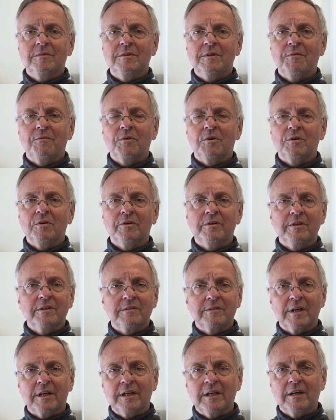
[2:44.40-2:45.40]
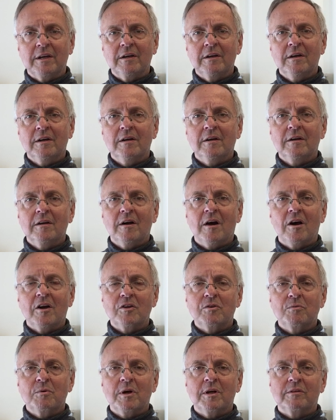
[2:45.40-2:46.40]
difficulties, any
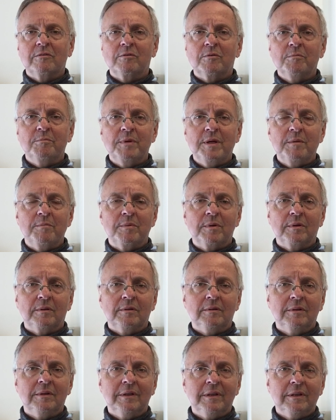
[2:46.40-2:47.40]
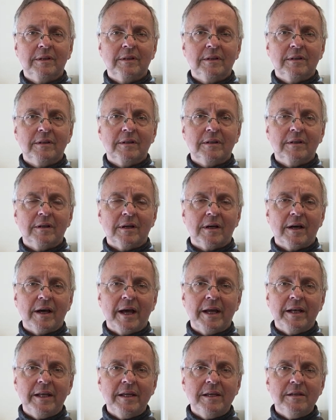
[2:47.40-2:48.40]
harsh words from people,
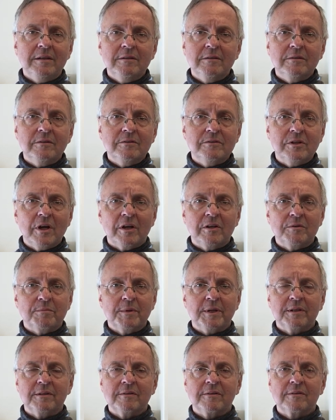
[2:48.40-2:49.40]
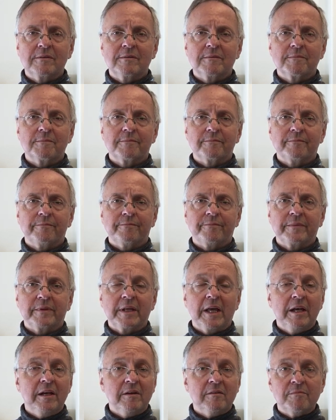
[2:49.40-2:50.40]
any judgments,
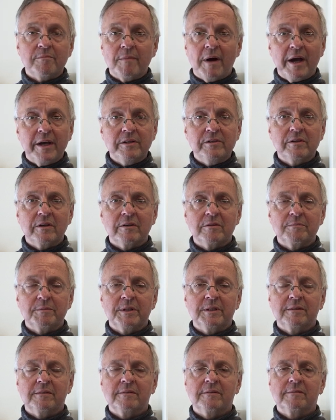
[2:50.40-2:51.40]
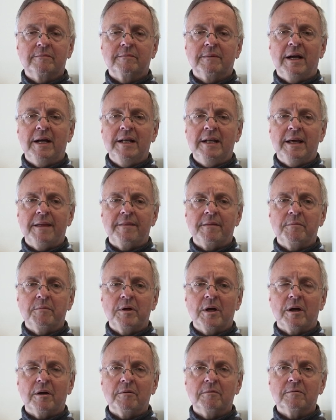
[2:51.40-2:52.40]
any of my judgments, I let
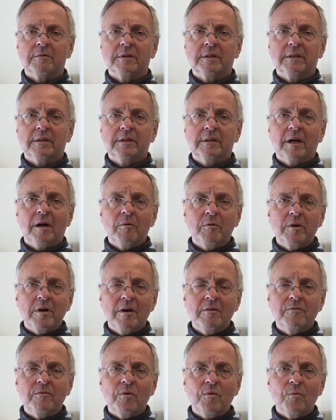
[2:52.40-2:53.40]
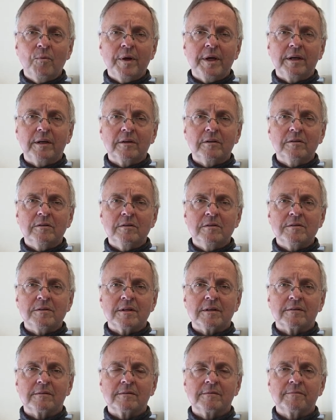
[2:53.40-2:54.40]
them go. I would go for a week and do
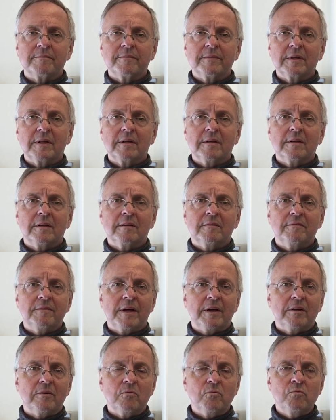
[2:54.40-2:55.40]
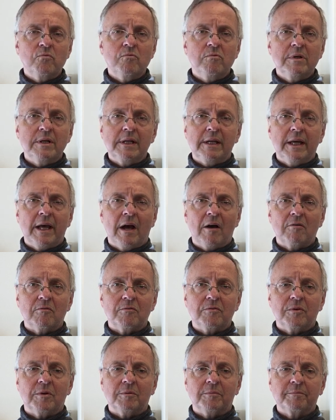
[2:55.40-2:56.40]
this and found it really
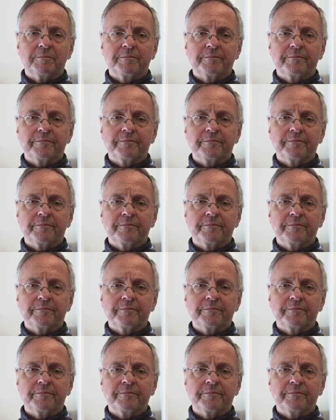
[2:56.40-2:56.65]
helpful.